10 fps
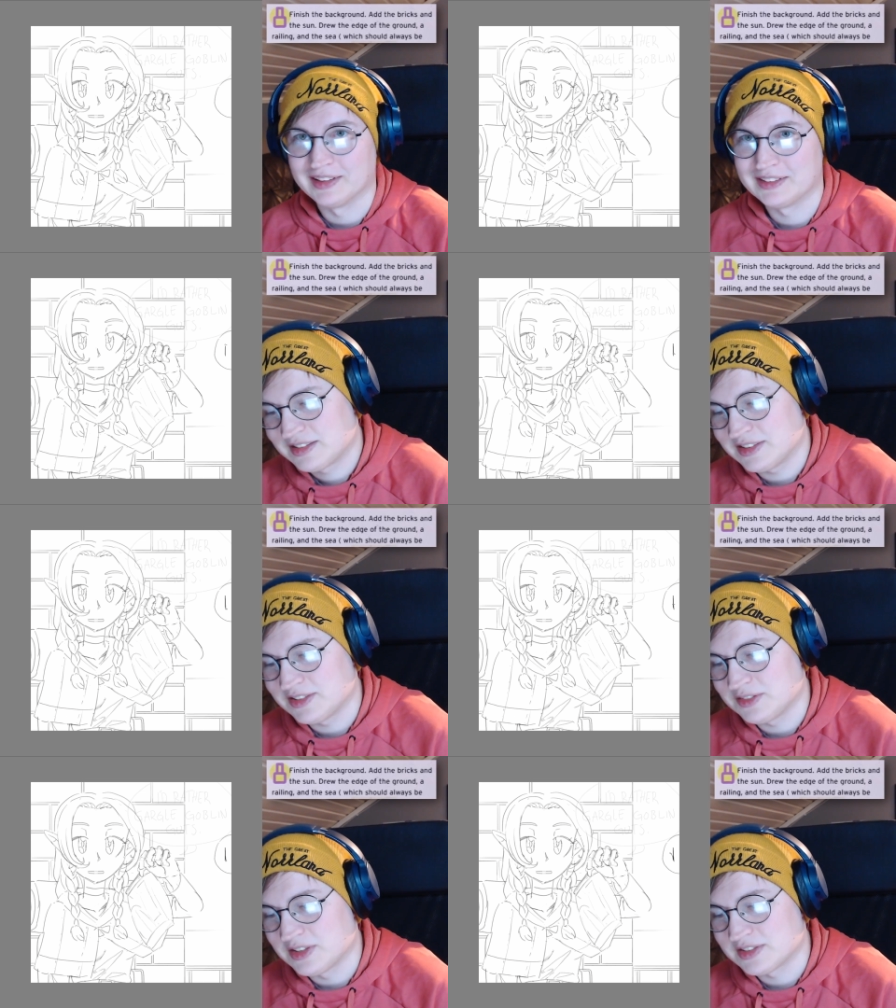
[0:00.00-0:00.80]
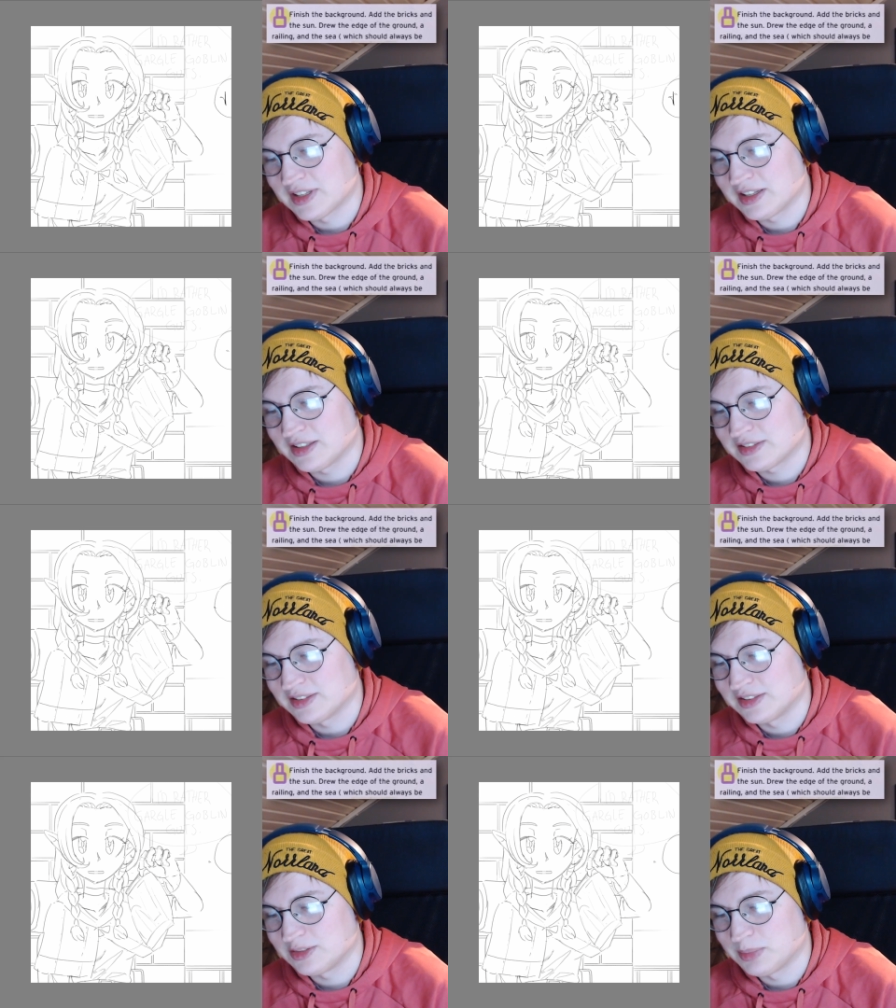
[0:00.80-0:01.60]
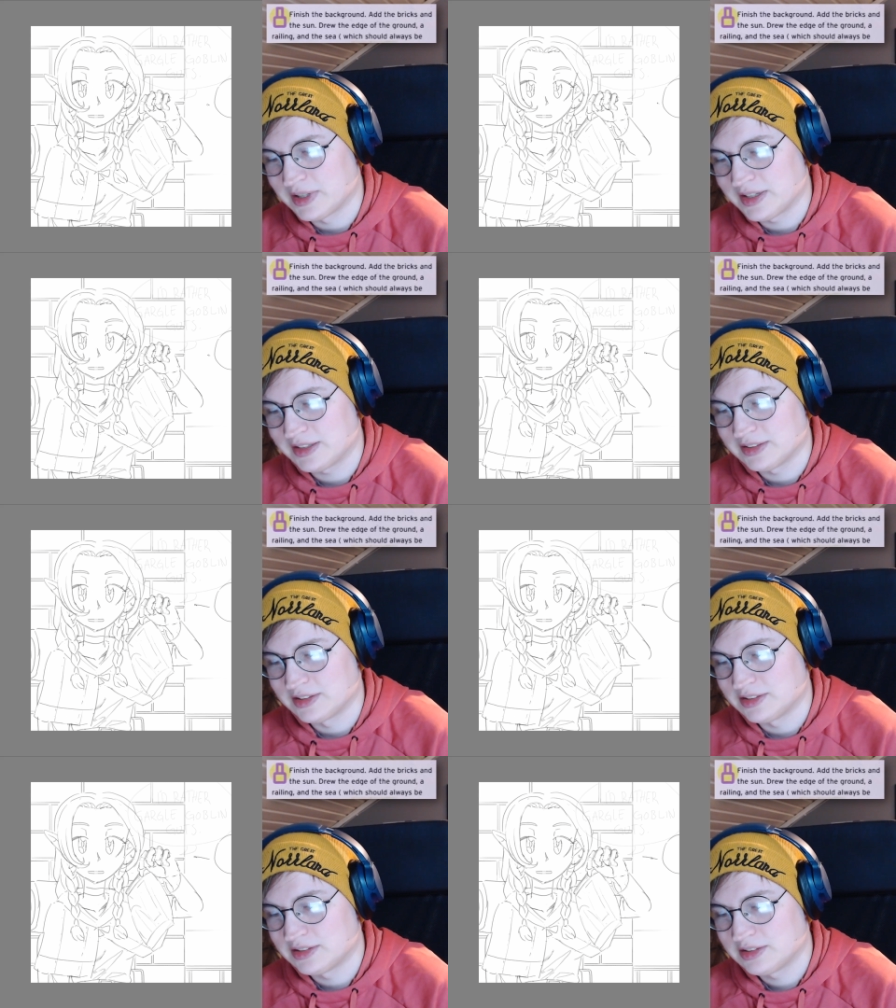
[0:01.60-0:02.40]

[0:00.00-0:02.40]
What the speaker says: Because if the sun is behind her,